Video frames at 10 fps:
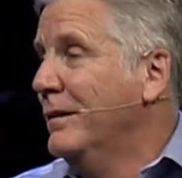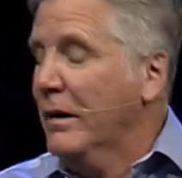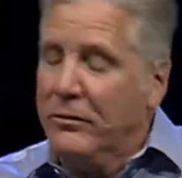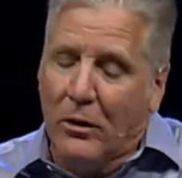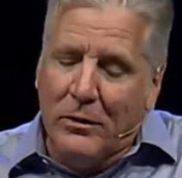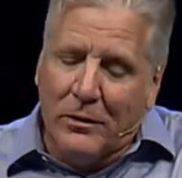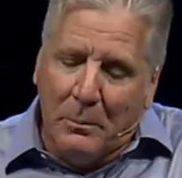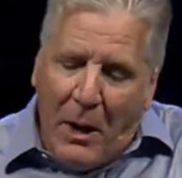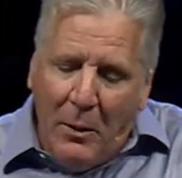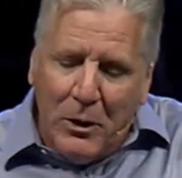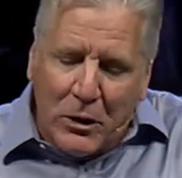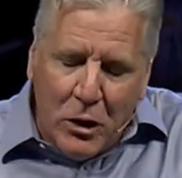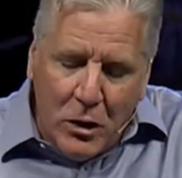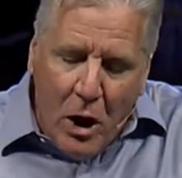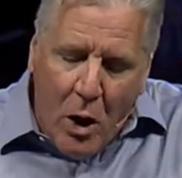so that the public could
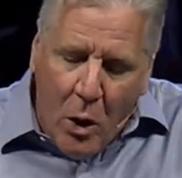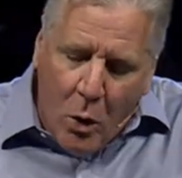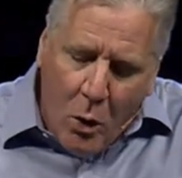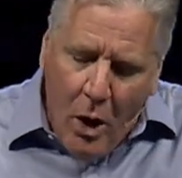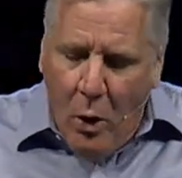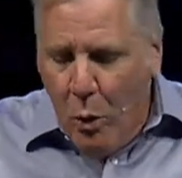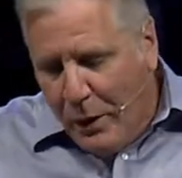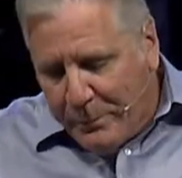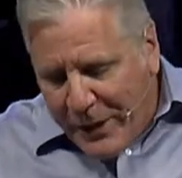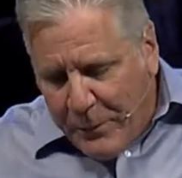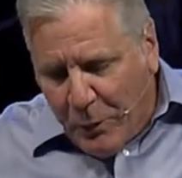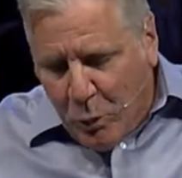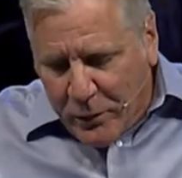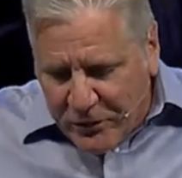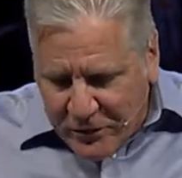know what people
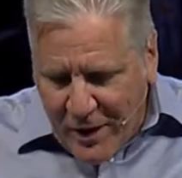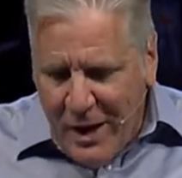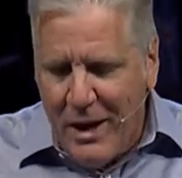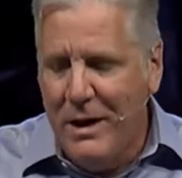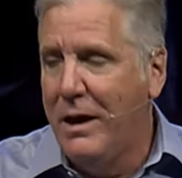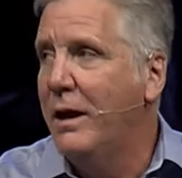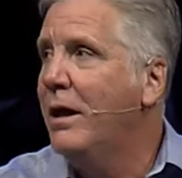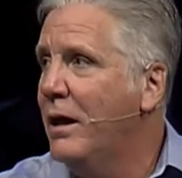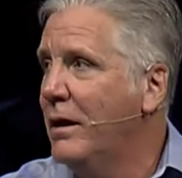were saying.